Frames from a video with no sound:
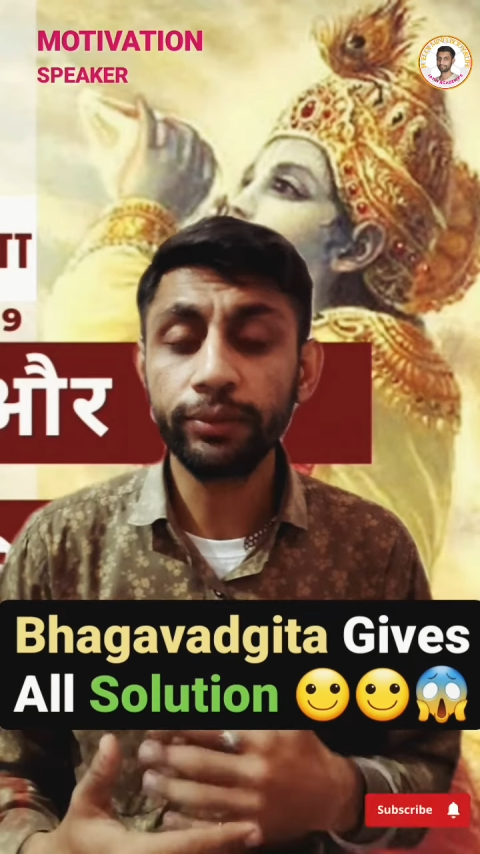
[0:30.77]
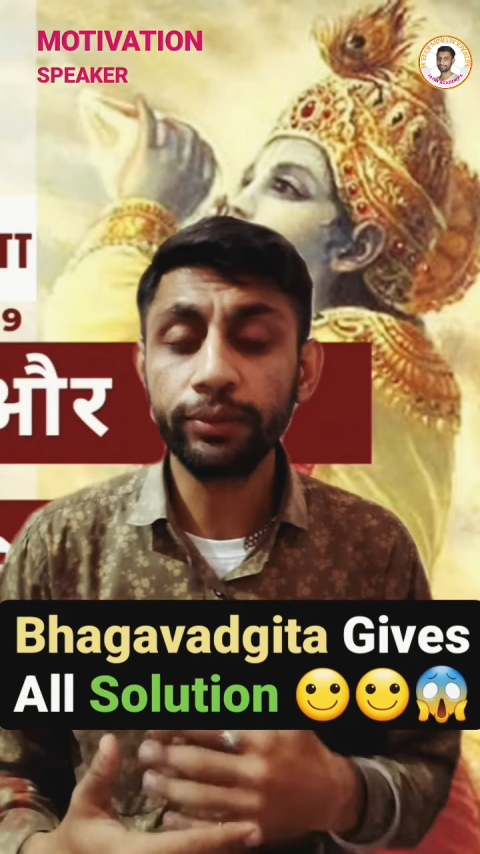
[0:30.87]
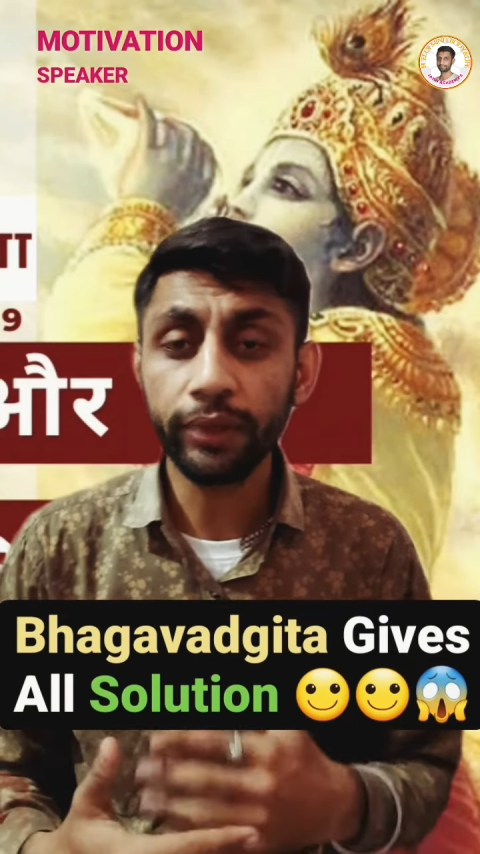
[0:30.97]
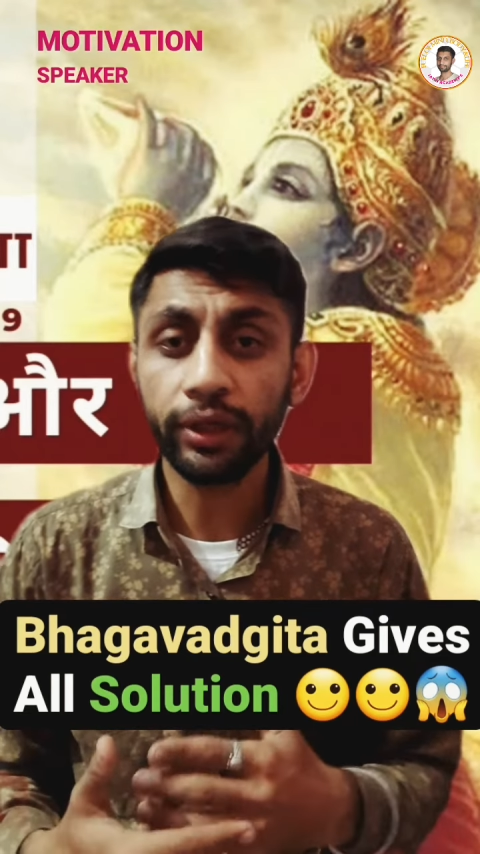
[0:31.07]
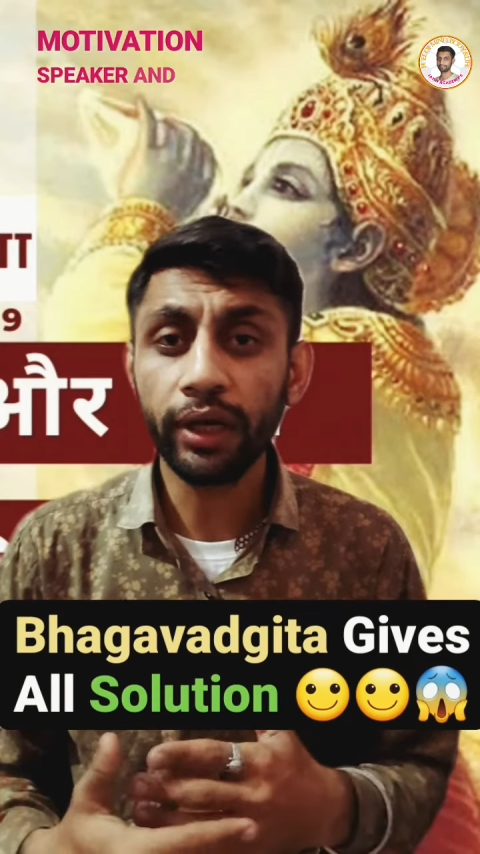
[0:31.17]

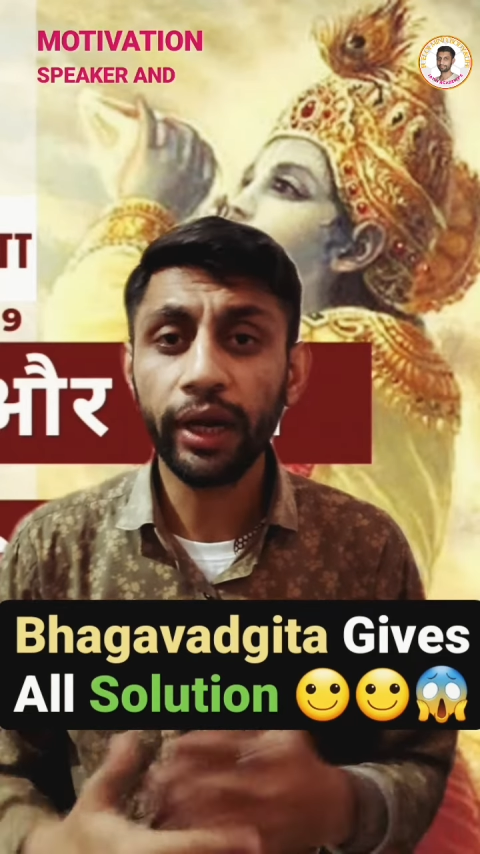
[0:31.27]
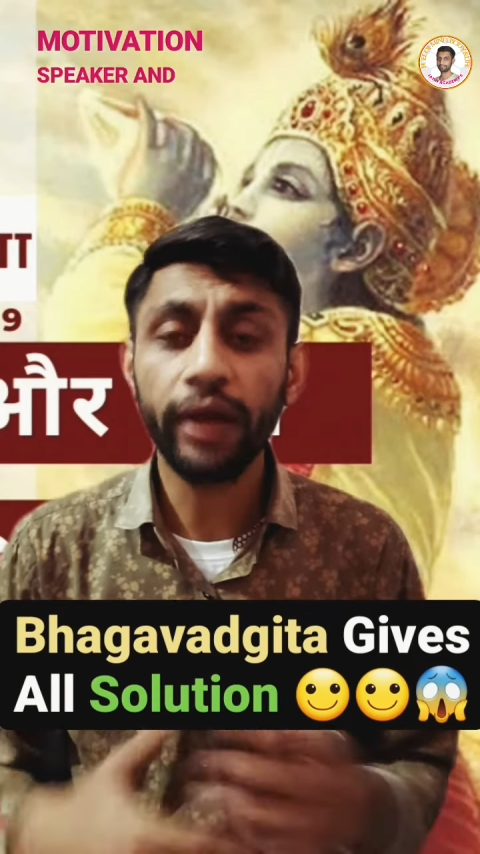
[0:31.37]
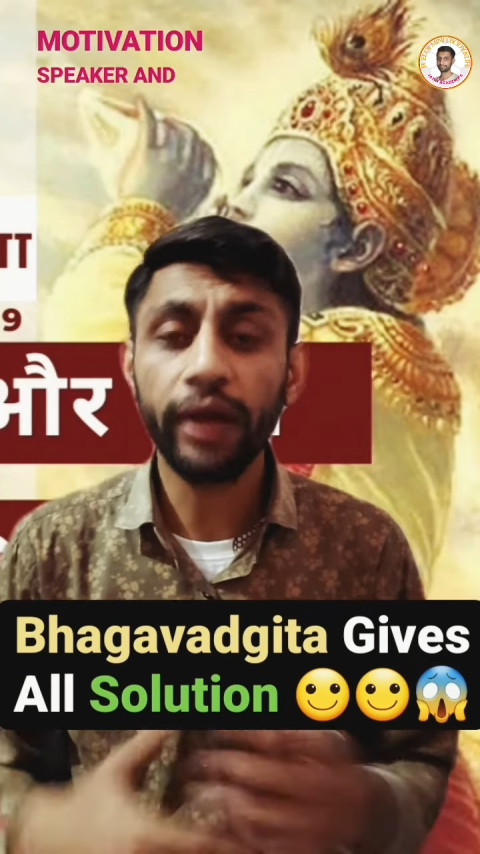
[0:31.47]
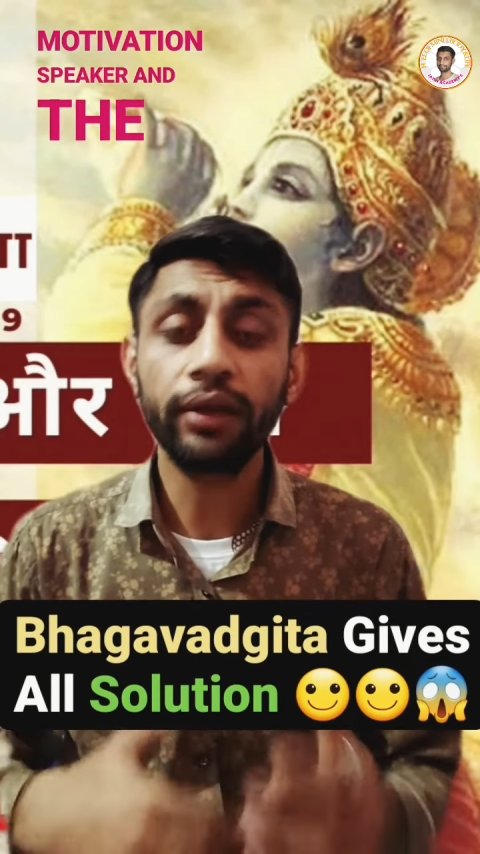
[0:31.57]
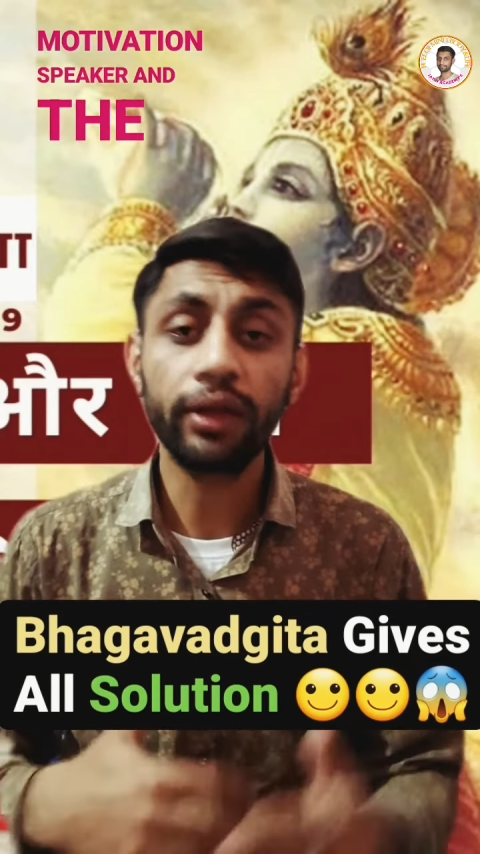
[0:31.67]
speaker
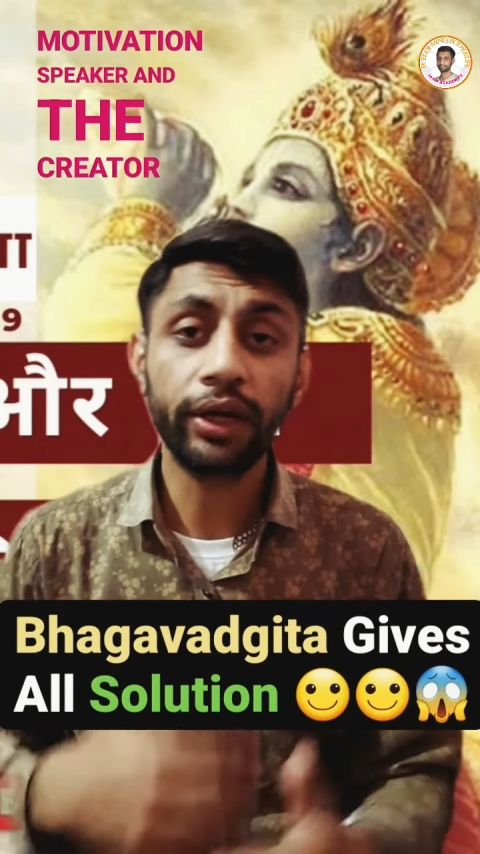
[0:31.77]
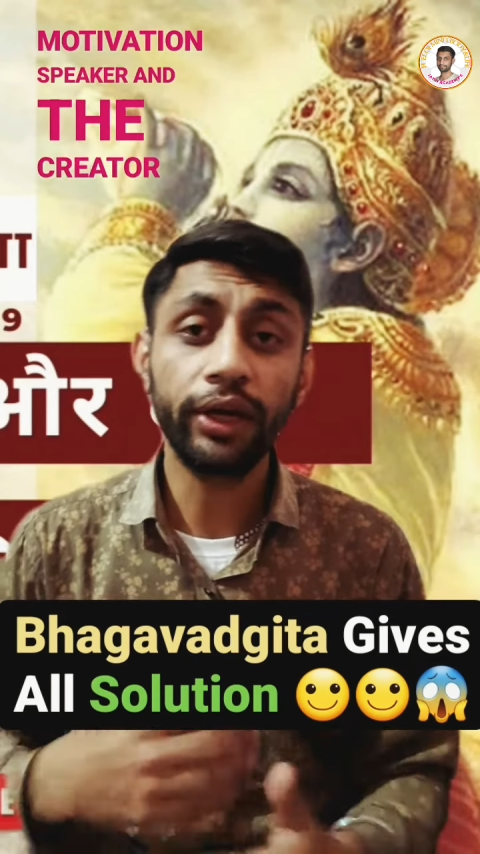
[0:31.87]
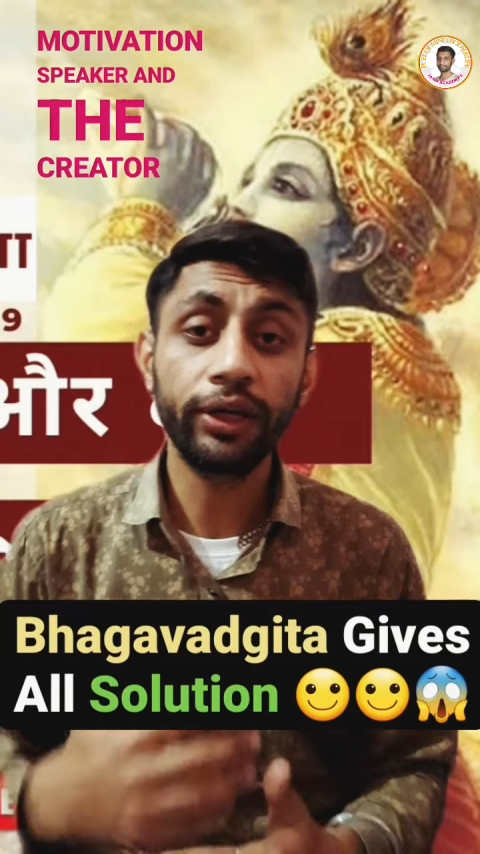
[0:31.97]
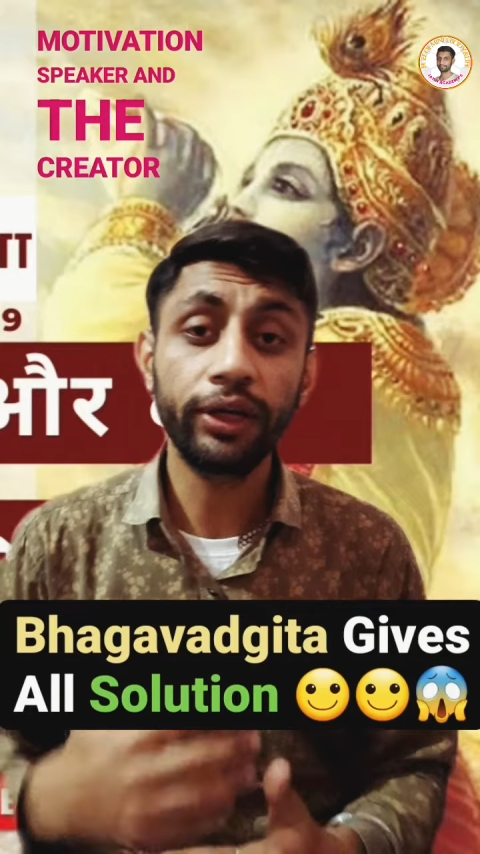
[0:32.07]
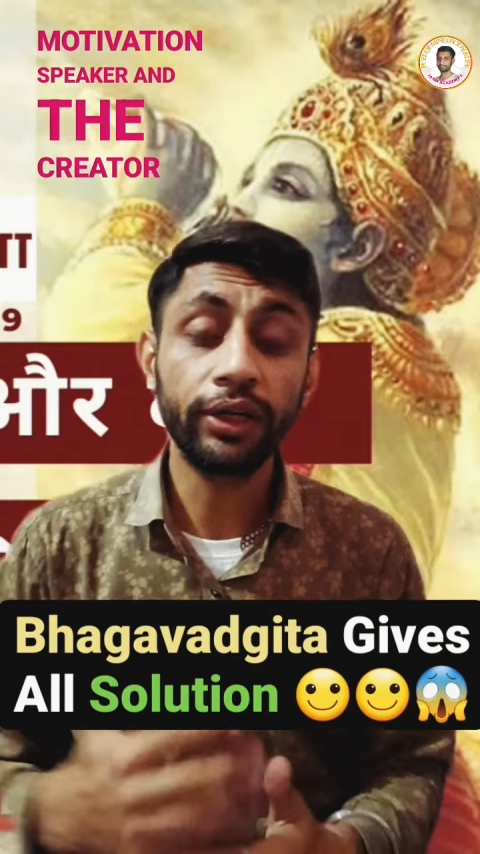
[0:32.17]
and the
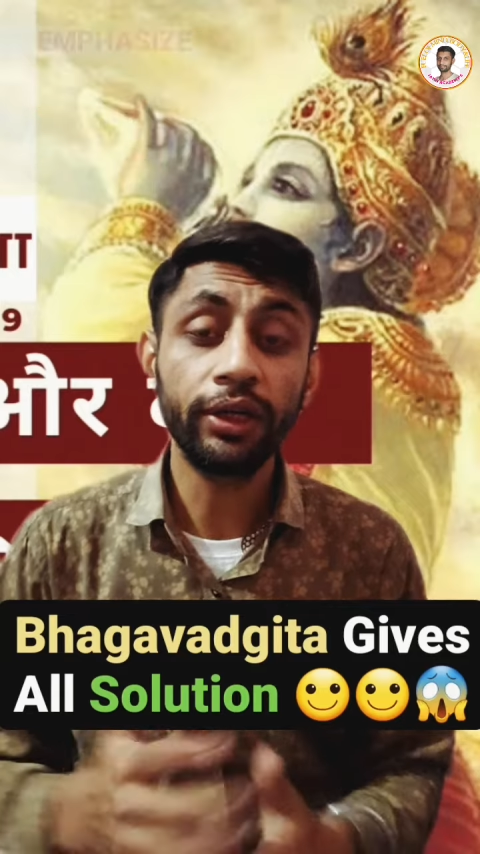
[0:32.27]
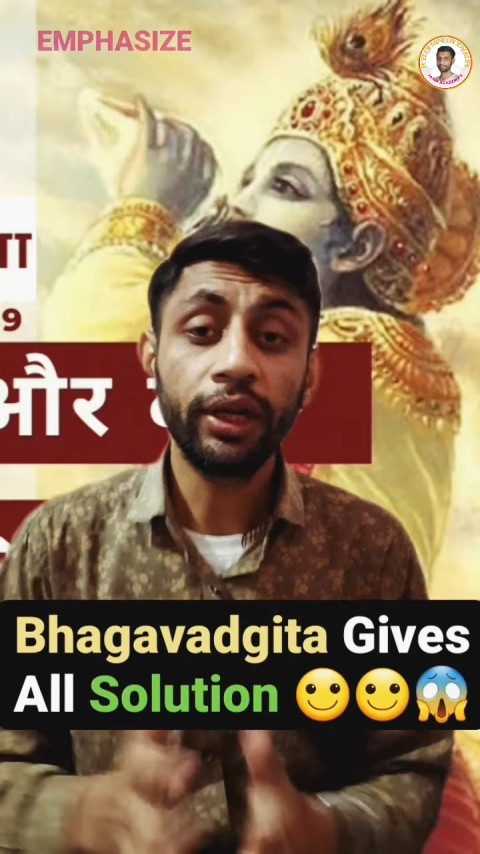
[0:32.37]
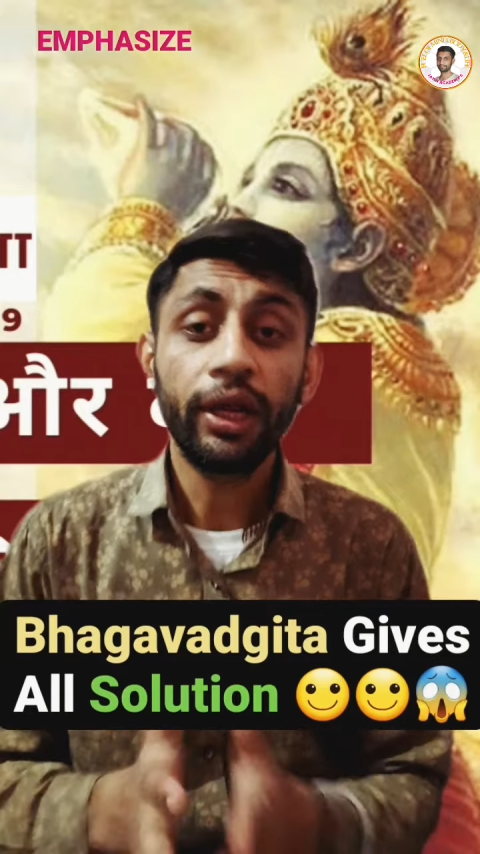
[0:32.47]
creator